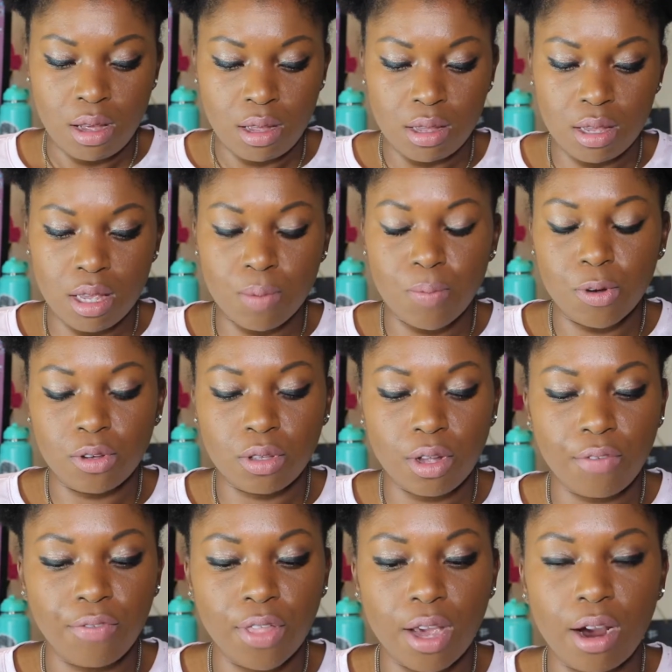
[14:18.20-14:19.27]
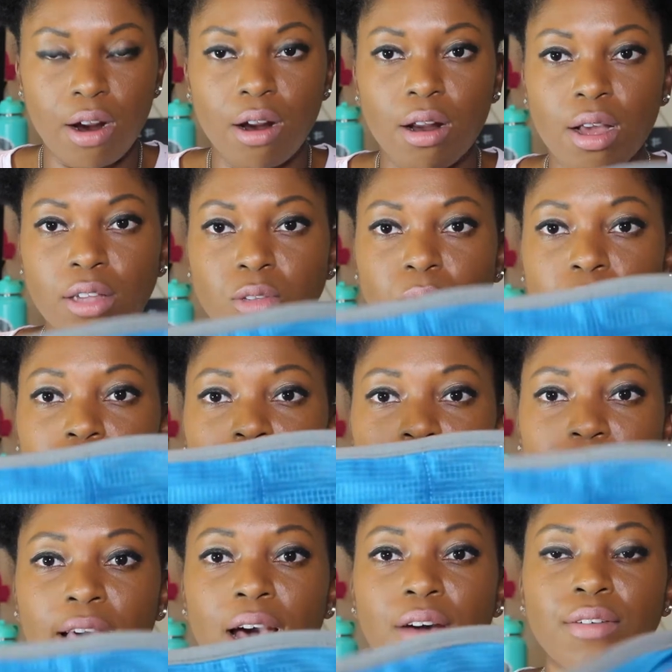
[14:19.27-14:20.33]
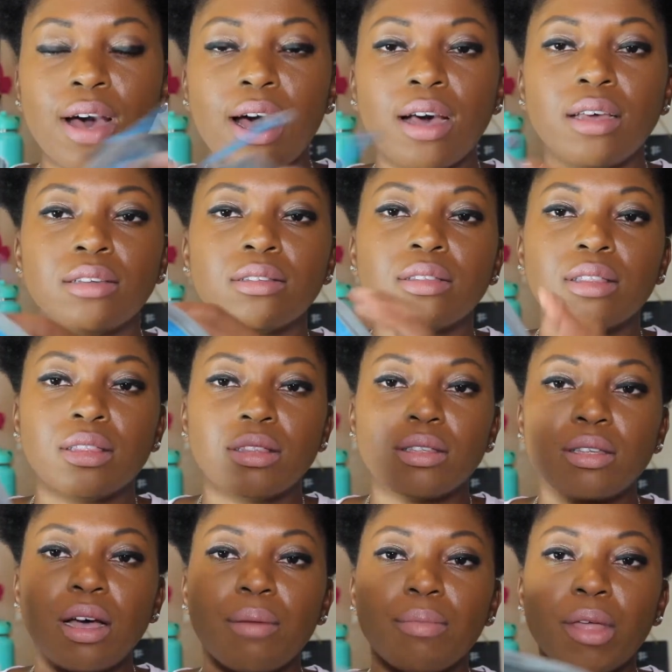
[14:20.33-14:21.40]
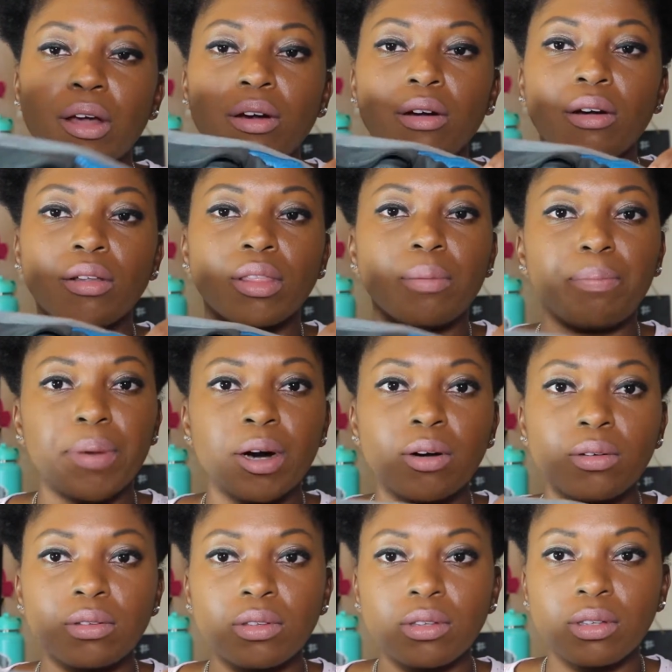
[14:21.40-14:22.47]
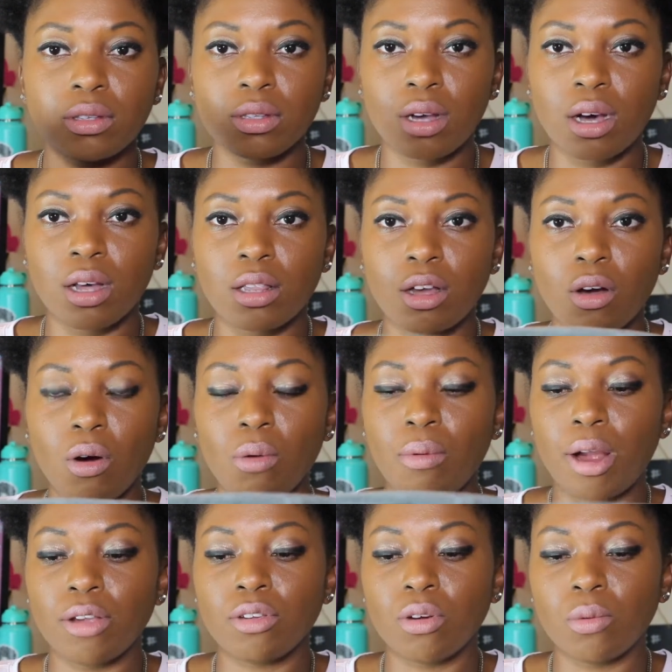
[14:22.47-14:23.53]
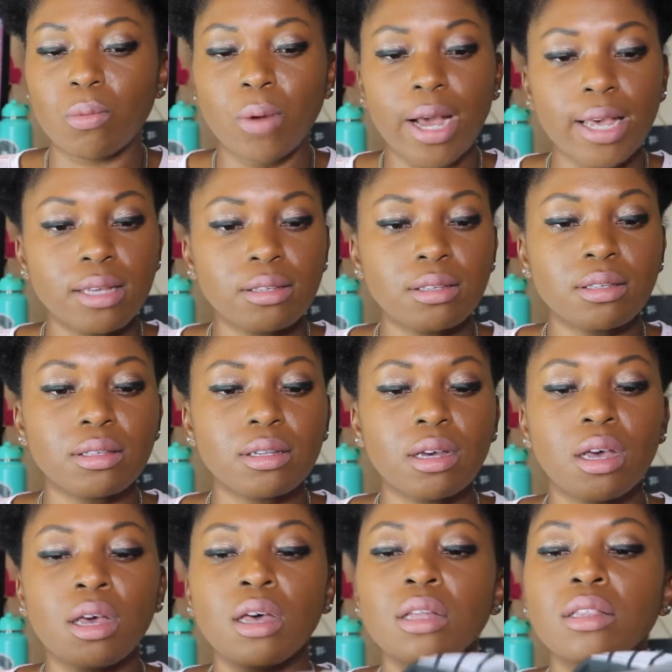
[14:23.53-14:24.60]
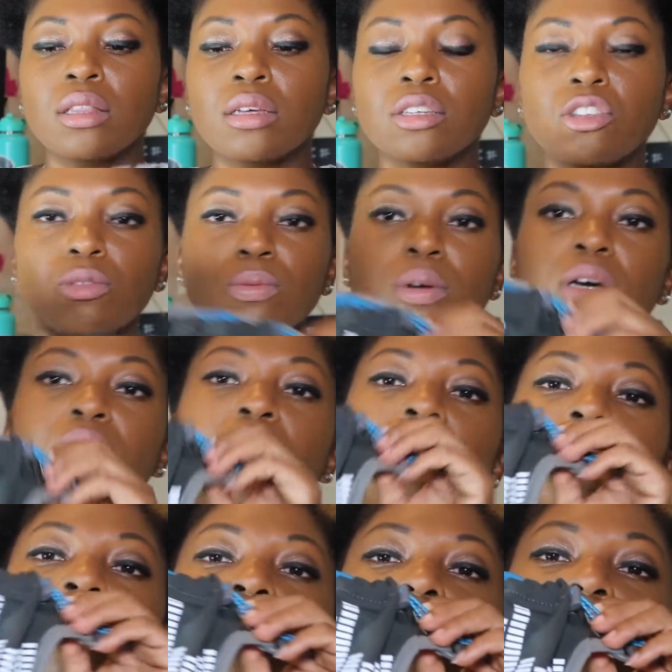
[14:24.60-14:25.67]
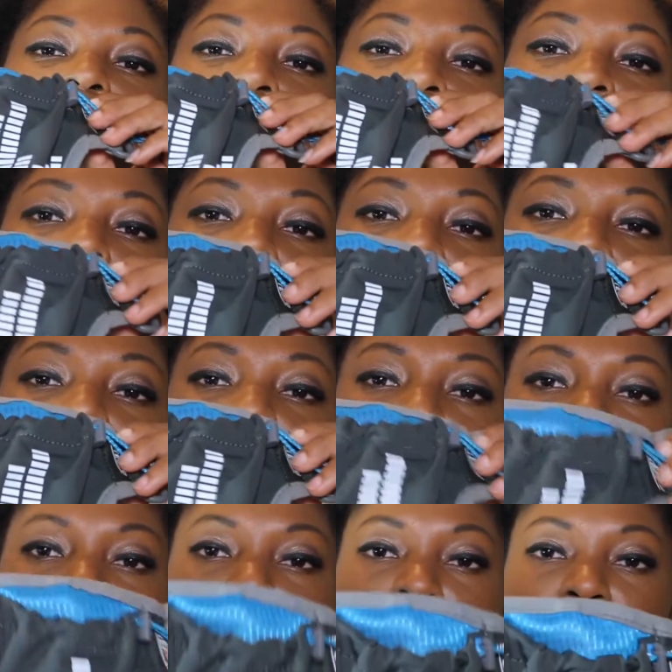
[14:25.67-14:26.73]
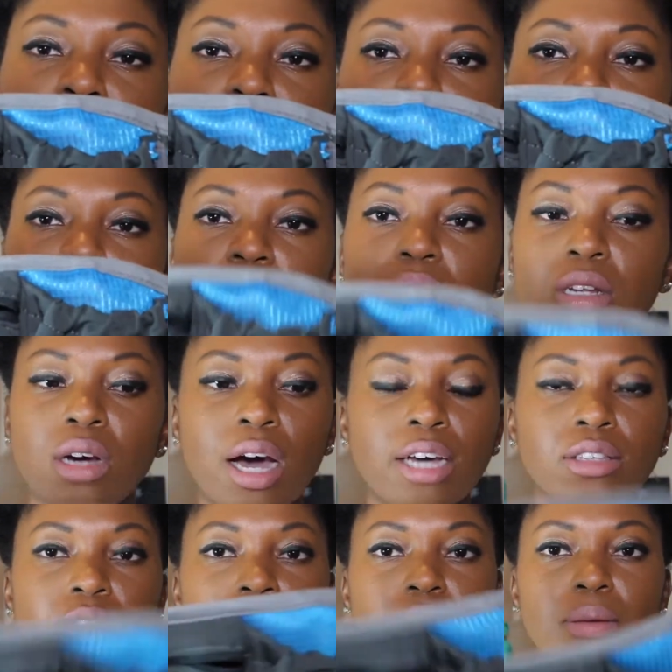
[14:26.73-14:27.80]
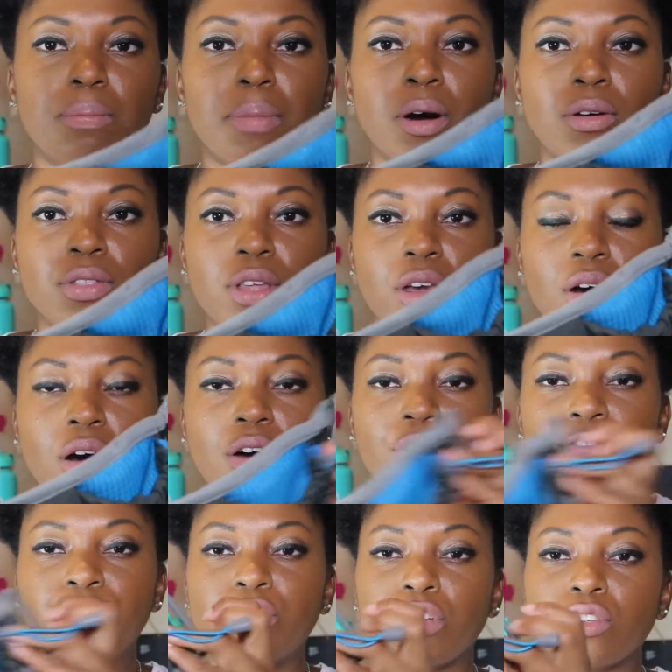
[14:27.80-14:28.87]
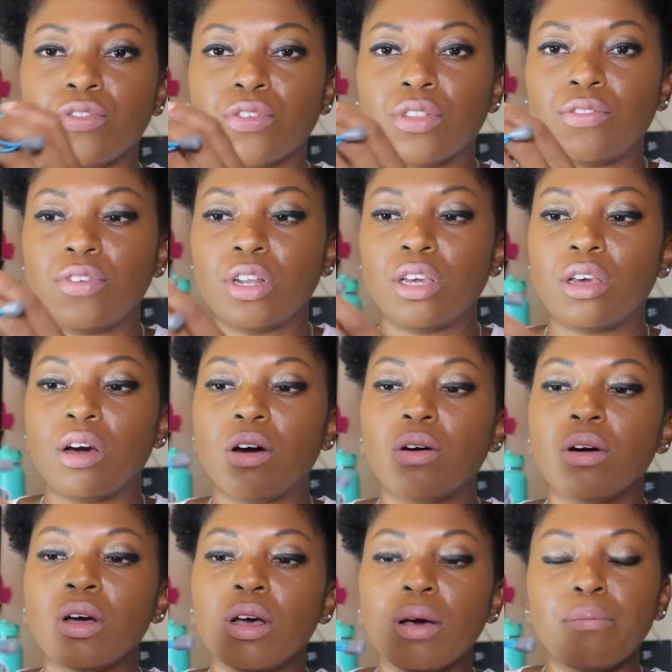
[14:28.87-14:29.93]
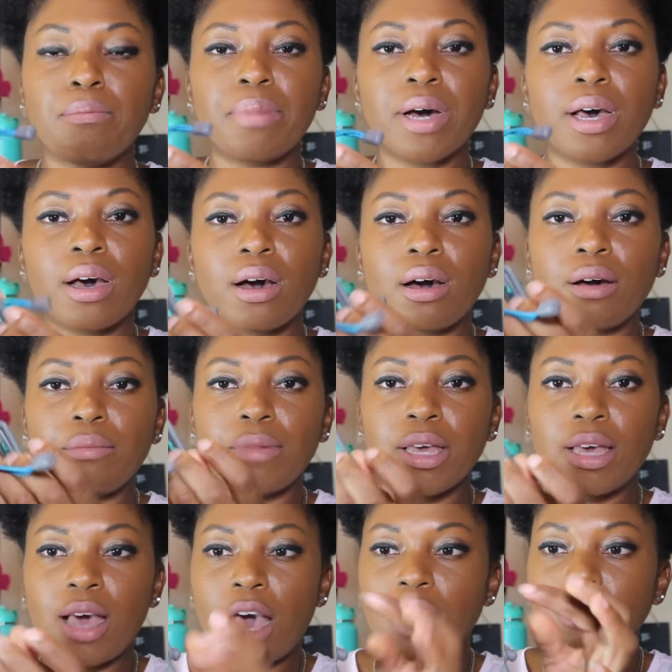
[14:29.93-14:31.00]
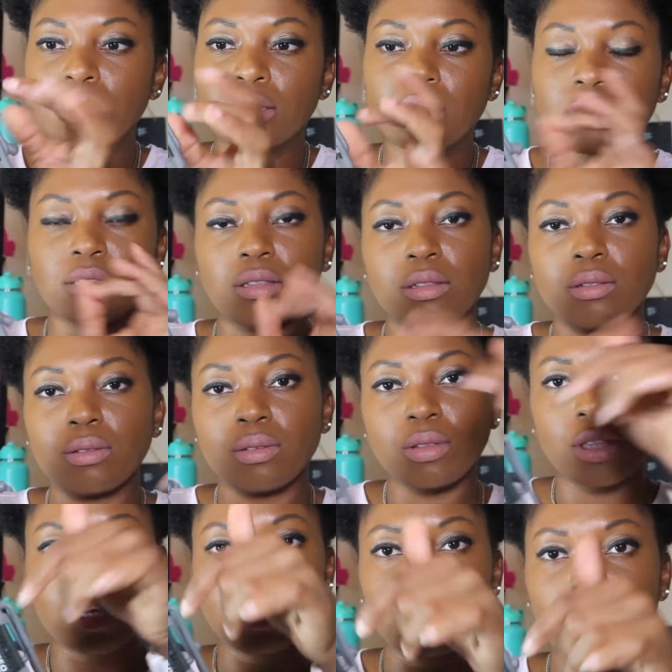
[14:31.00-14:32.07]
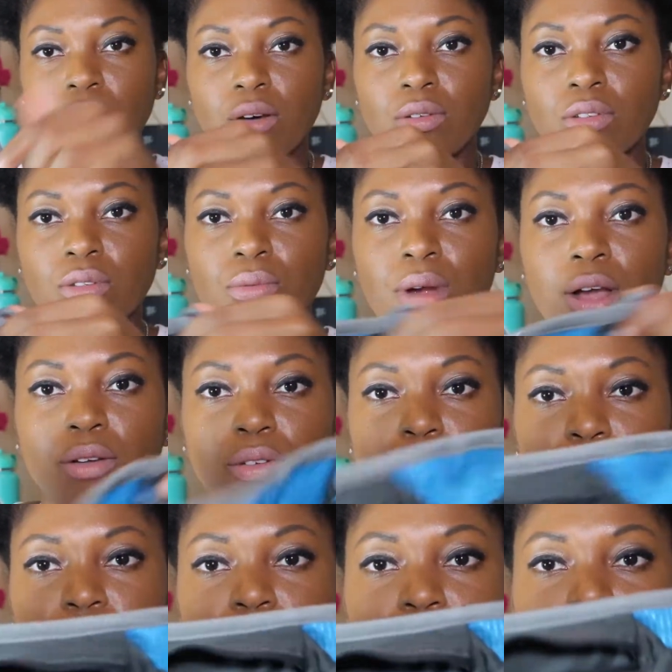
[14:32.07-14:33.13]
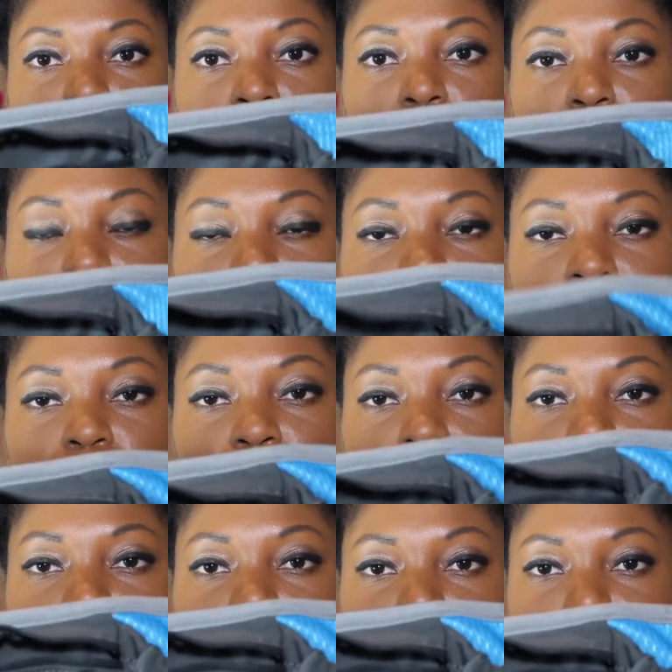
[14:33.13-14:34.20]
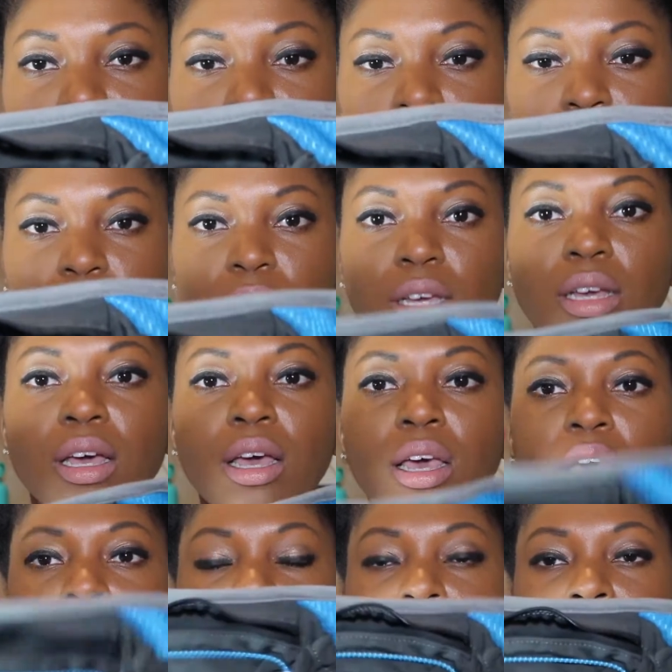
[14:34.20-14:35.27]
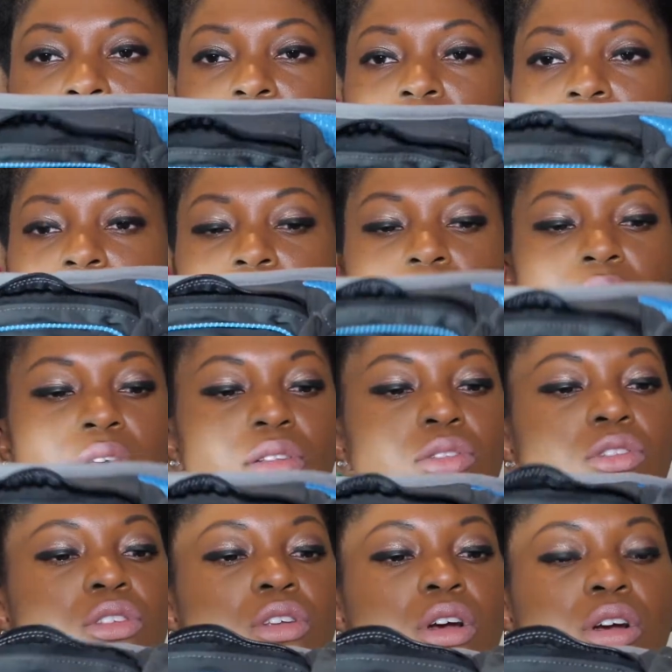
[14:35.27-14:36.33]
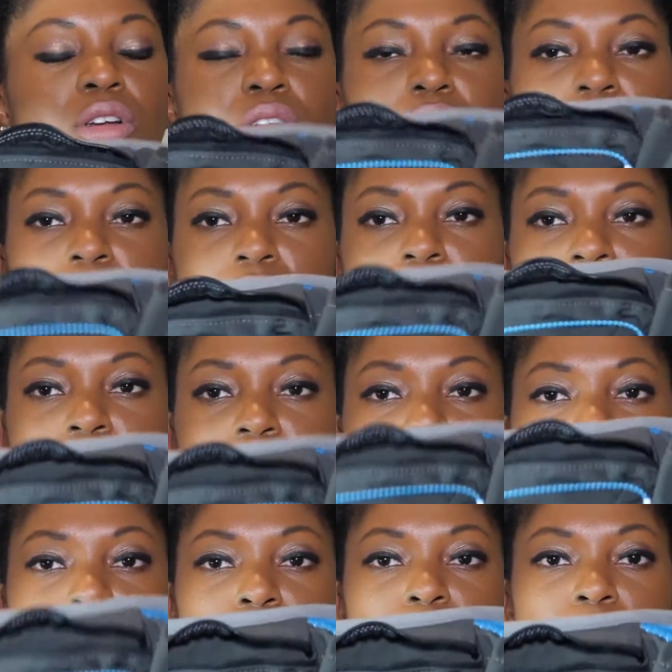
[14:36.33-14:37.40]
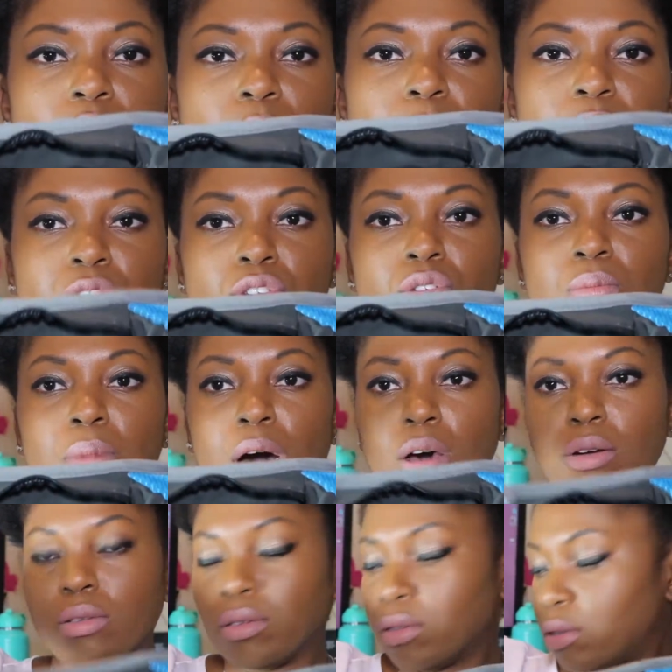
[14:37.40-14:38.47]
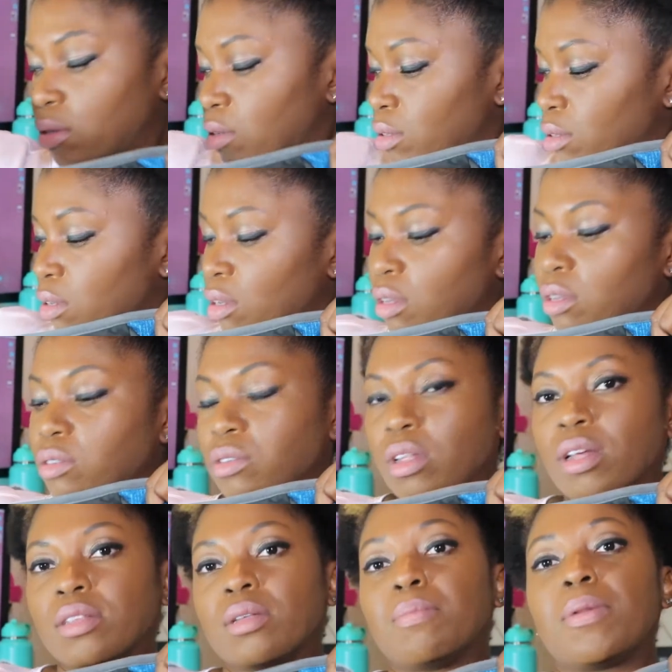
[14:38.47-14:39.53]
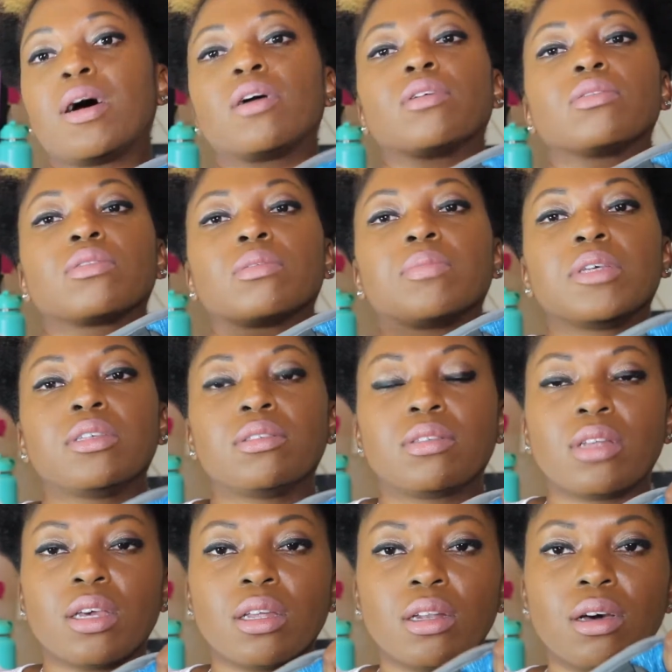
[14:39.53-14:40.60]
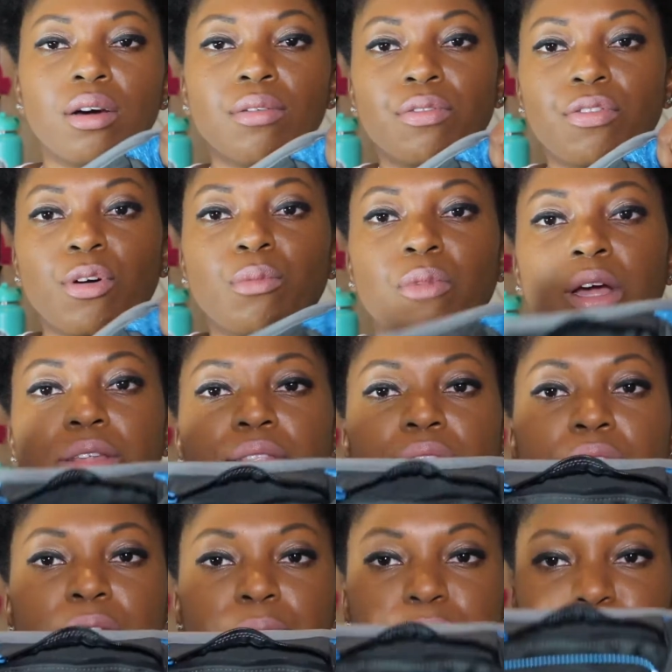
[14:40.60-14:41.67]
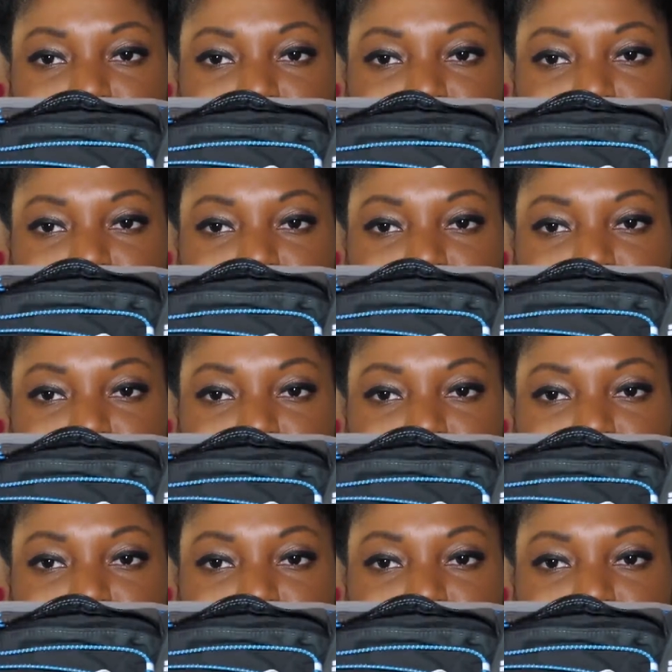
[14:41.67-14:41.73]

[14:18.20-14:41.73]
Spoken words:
Keep your stuff there, as well as they have some that are on the belts that go around your waist. This one is by Ultimate Direction. I took the belt thing off just for the video, but it has the little thing that goes around. This will go around your waist basically, and inserts into there where you put 2 bottles. So like the bottles will be sticking up from right there.